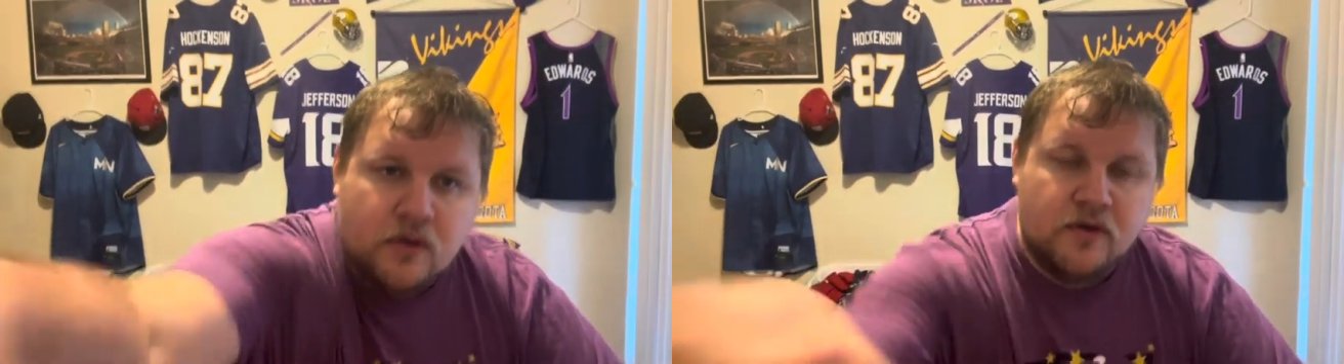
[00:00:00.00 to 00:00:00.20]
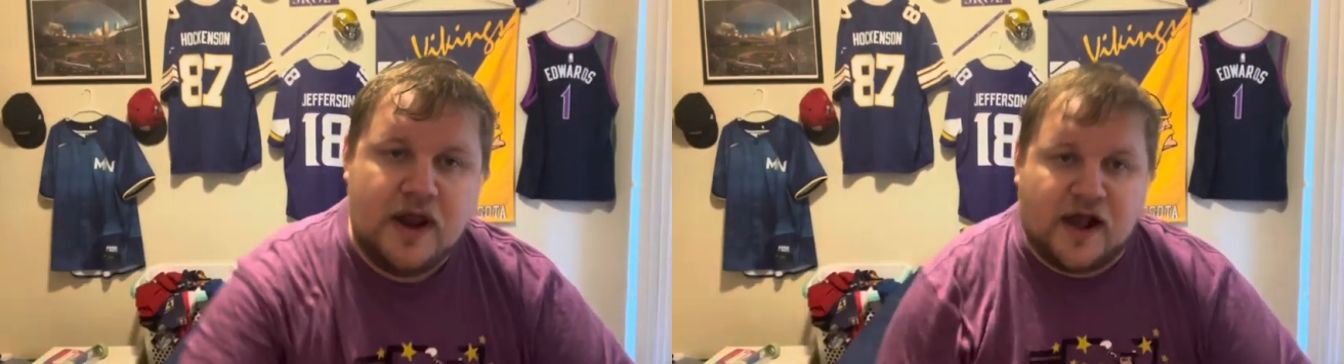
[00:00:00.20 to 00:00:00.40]

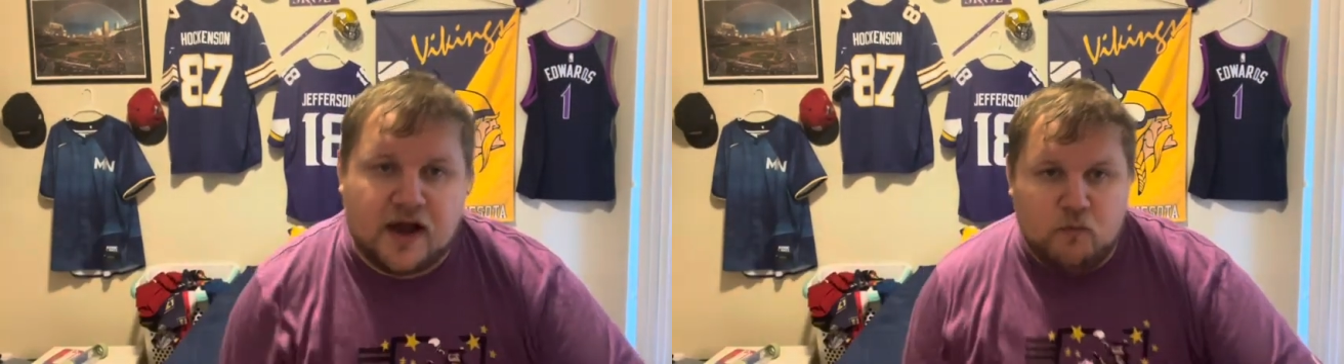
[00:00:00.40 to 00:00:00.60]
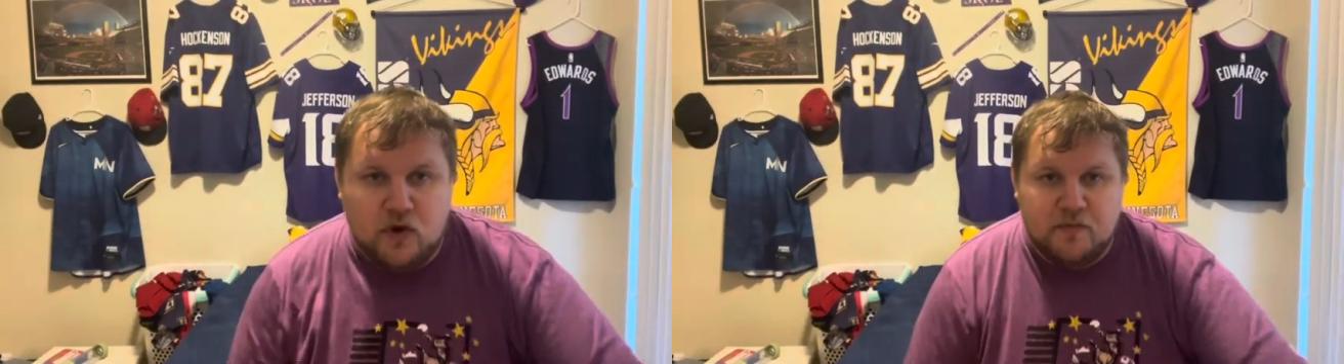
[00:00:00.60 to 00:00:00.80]
knock
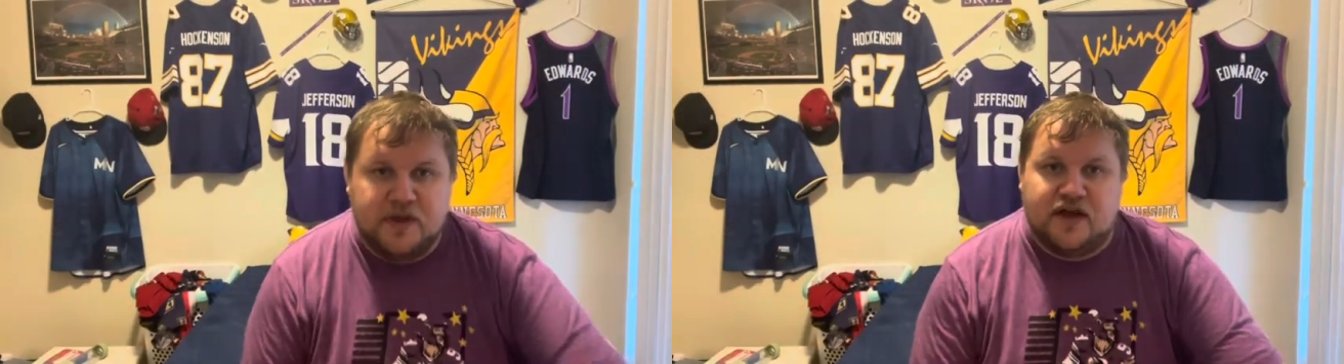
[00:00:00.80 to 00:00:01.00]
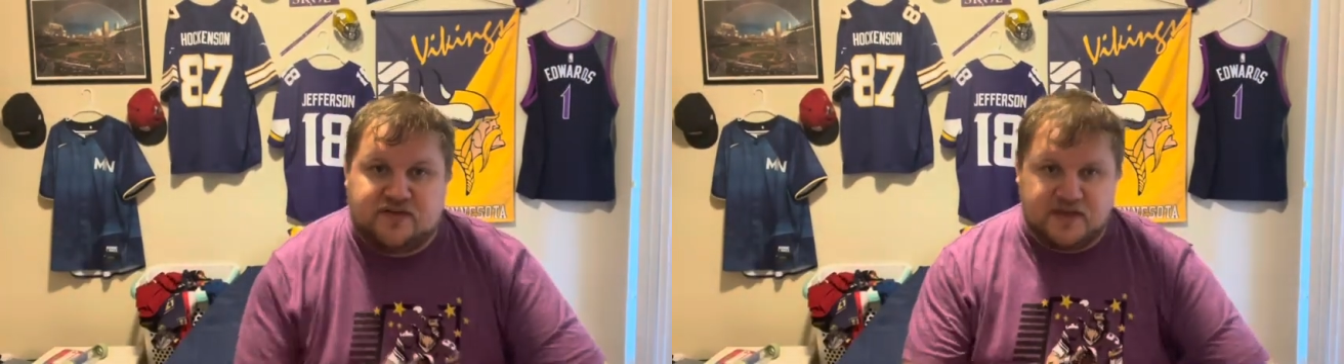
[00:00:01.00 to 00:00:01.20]
on wood
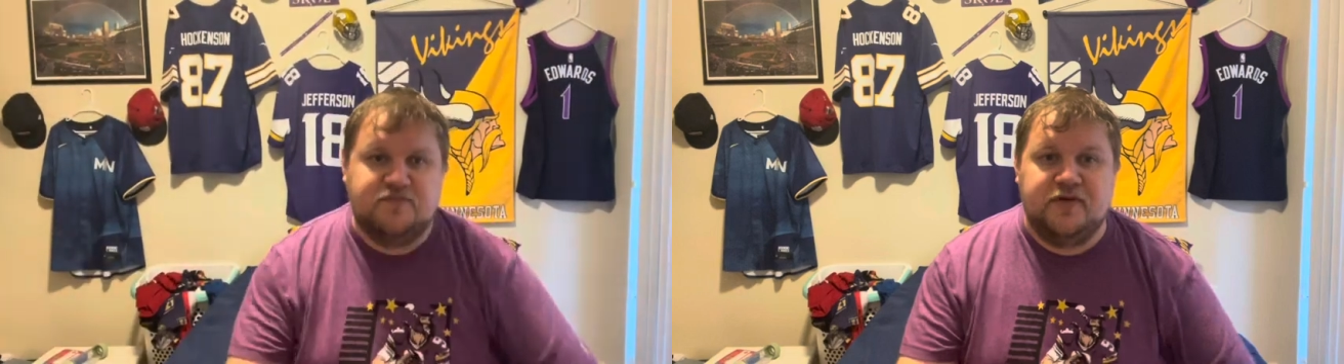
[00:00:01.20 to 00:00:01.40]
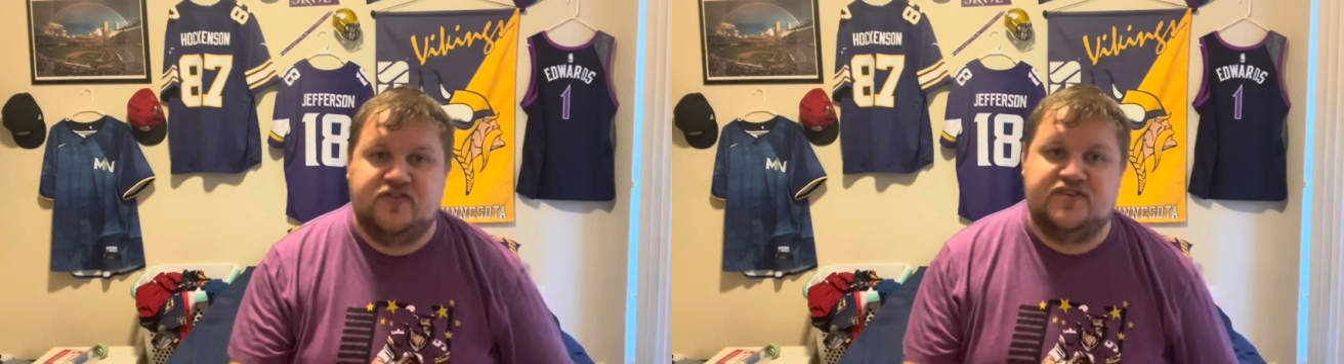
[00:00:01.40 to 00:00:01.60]
because he's
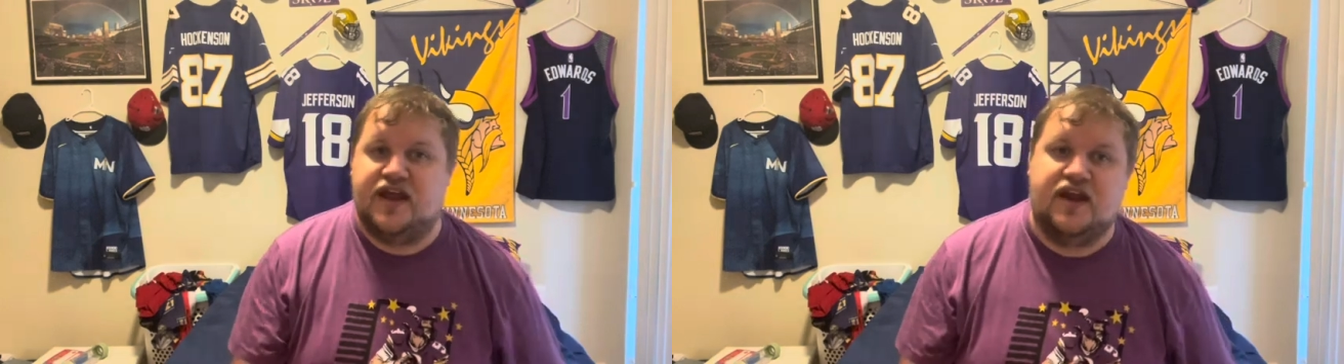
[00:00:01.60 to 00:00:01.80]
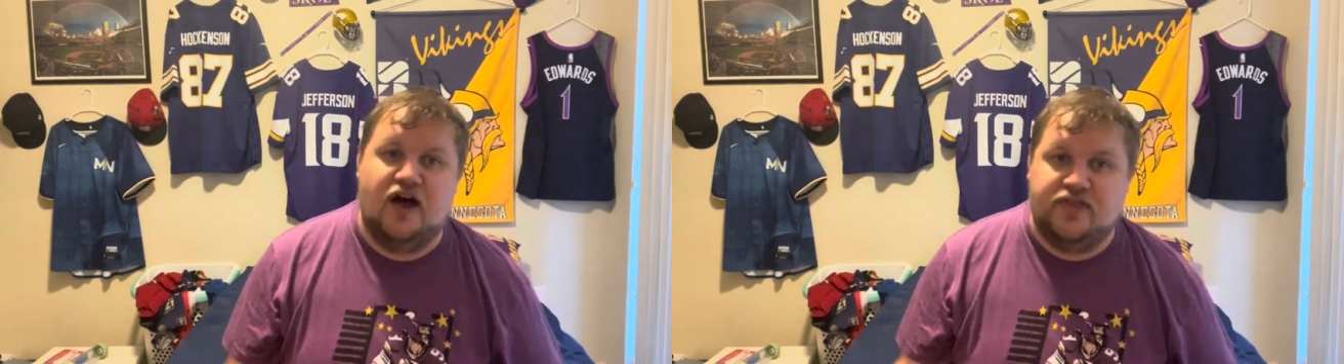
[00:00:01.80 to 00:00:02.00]
been
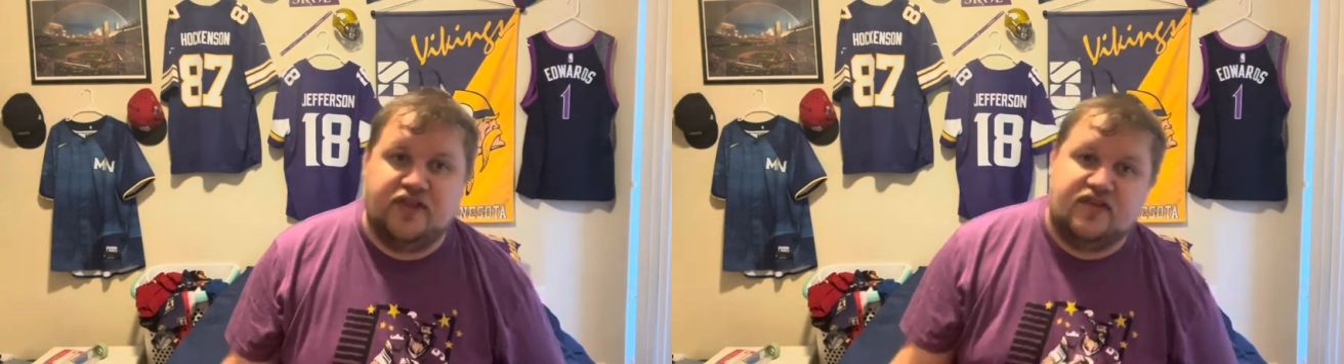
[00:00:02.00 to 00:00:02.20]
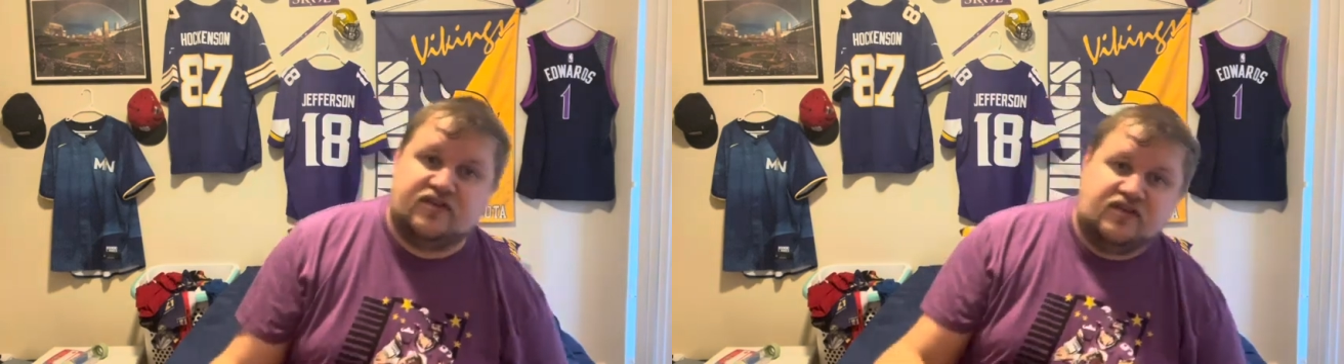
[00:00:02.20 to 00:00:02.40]
staying healthy
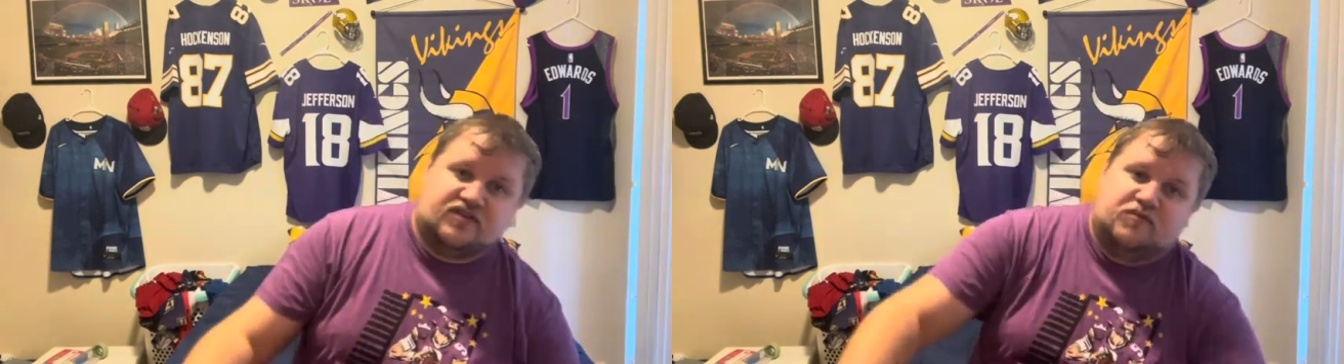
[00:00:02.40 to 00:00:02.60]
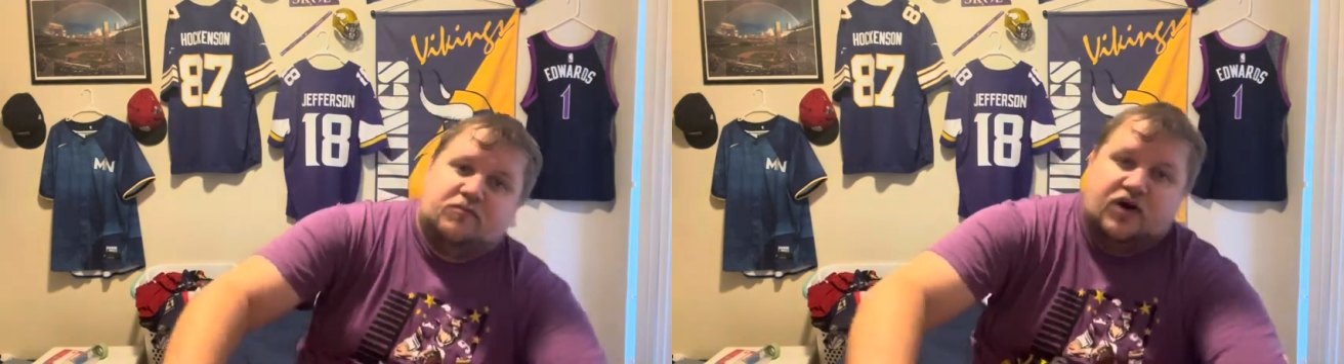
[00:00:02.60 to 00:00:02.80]
this season,